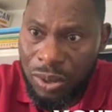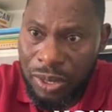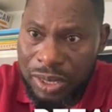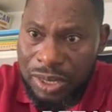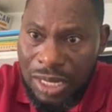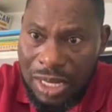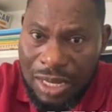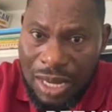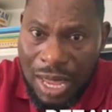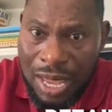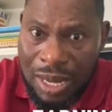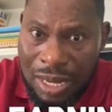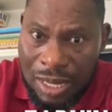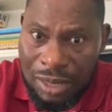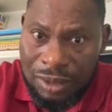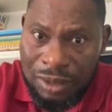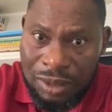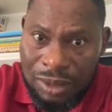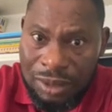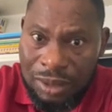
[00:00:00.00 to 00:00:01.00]
retained
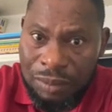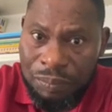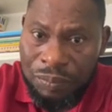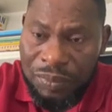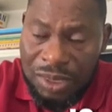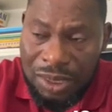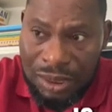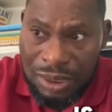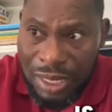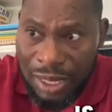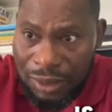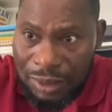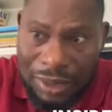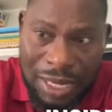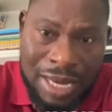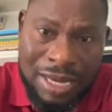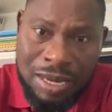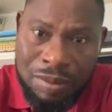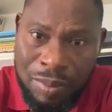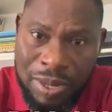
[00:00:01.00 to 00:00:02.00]
earnings is
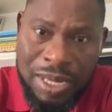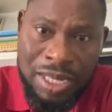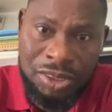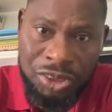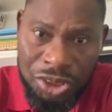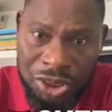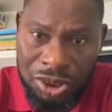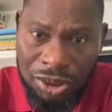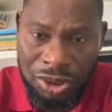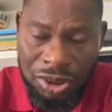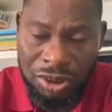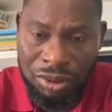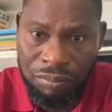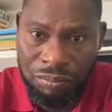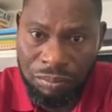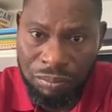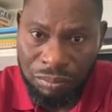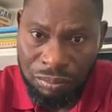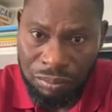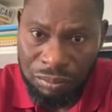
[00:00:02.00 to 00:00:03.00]
inside the balance sheet.
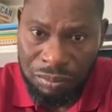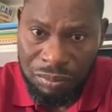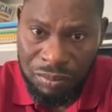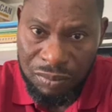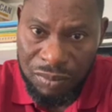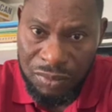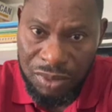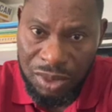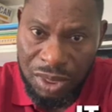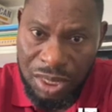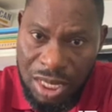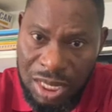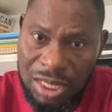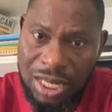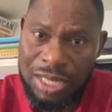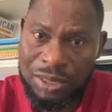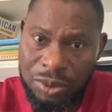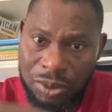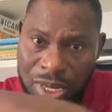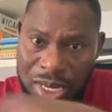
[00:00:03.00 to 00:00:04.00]
It
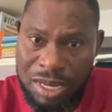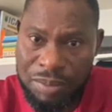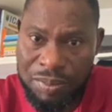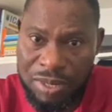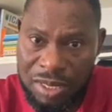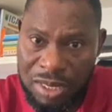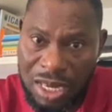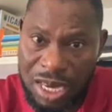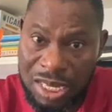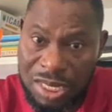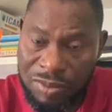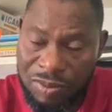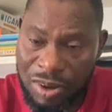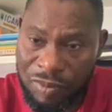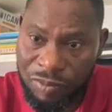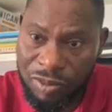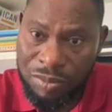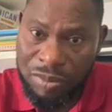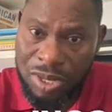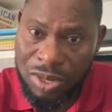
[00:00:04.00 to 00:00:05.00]
has already been transferred
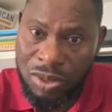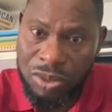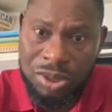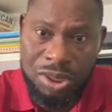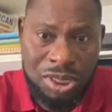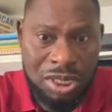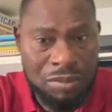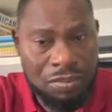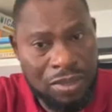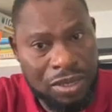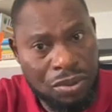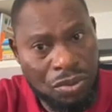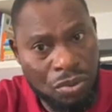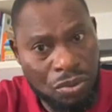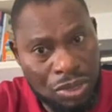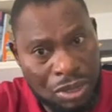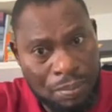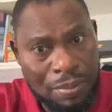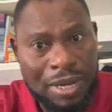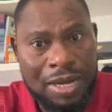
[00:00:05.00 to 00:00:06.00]
from income statement to
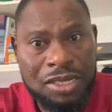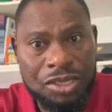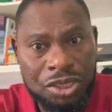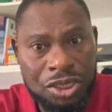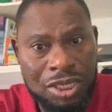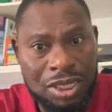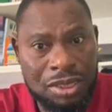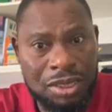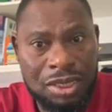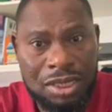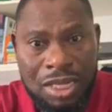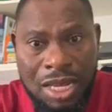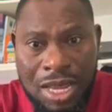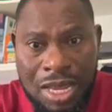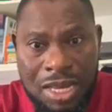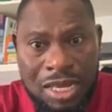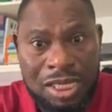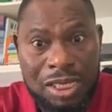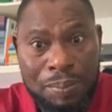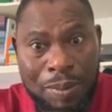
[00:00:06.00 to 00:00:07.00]
the balance sheet.
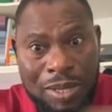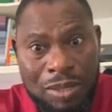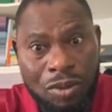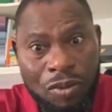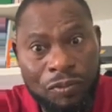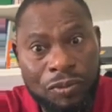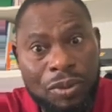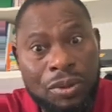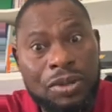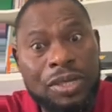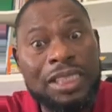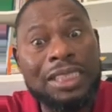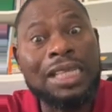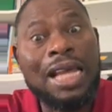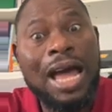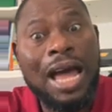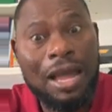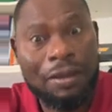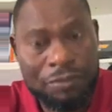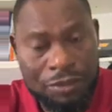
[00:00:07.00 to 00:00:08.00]
It's part of your
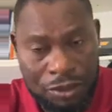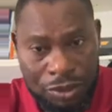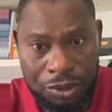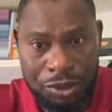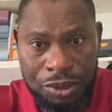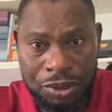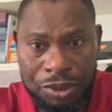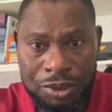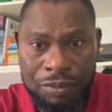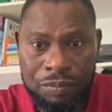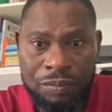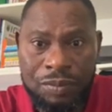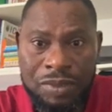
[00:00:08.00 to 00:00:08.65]
reserves.